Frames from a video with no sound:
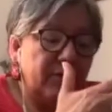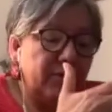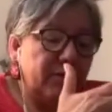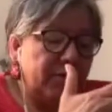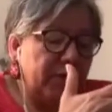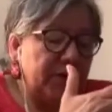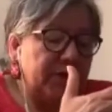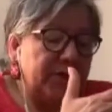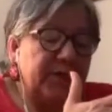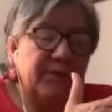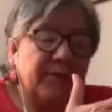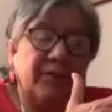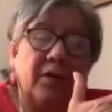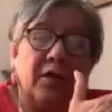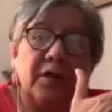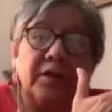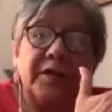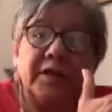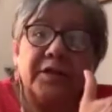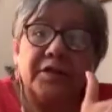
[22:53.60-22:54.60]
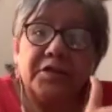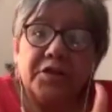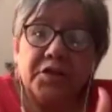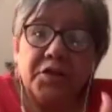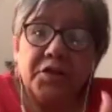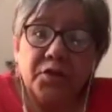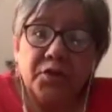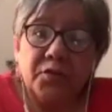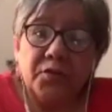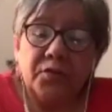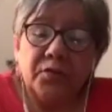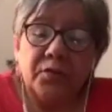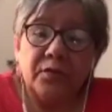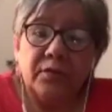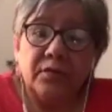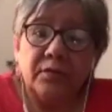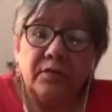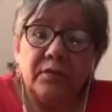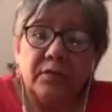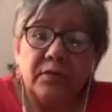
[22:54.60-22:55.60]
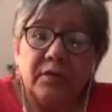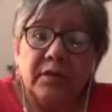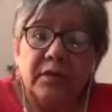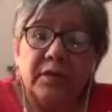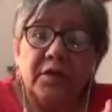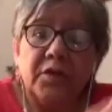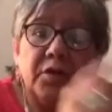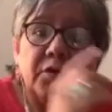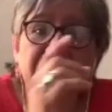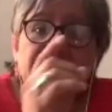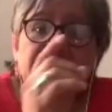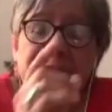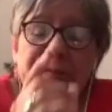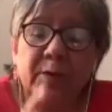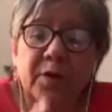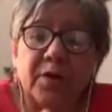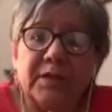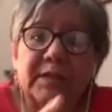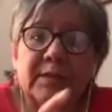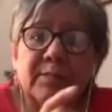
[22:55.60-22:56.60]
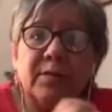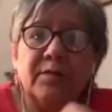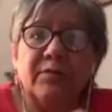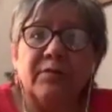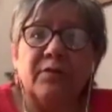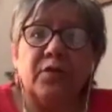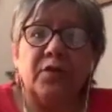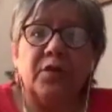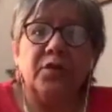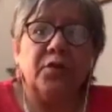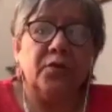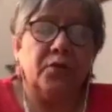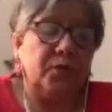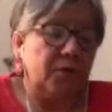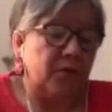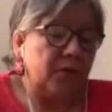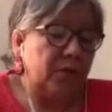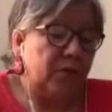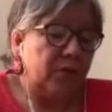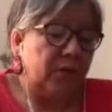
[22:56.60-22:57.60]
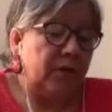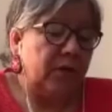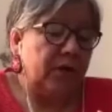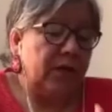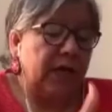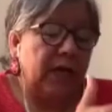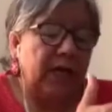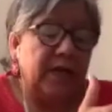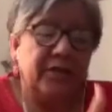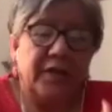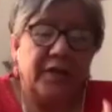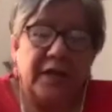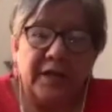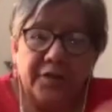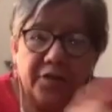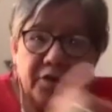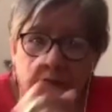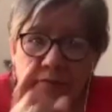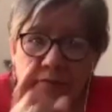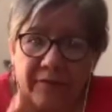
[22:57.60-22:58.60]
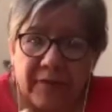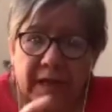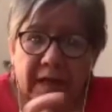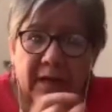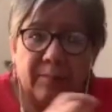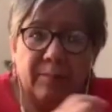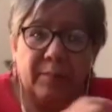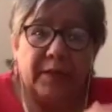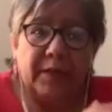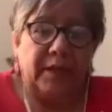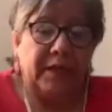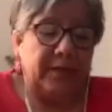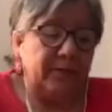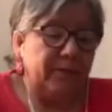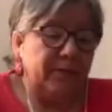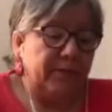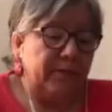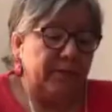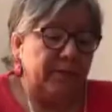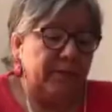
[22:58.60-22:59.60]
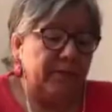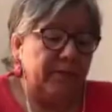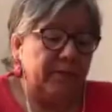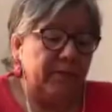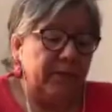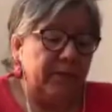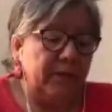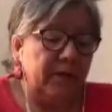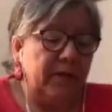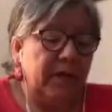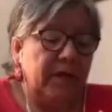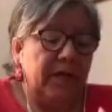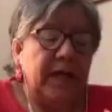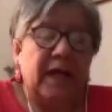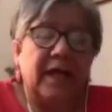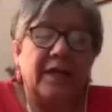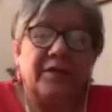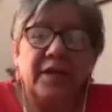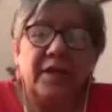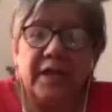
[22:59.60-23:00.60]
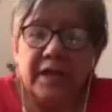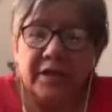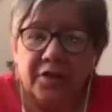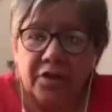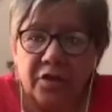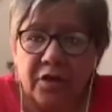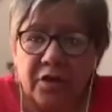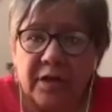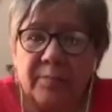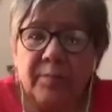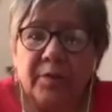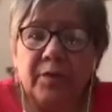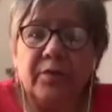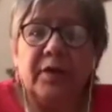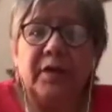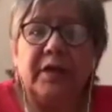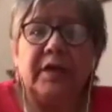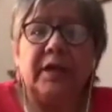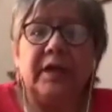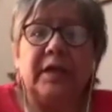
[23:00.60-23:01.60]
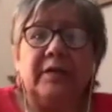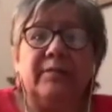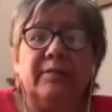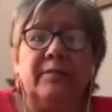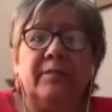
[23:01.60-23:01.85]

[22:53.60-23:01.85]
first of all, there's you. You're responsible for you, and then your family, and then your community.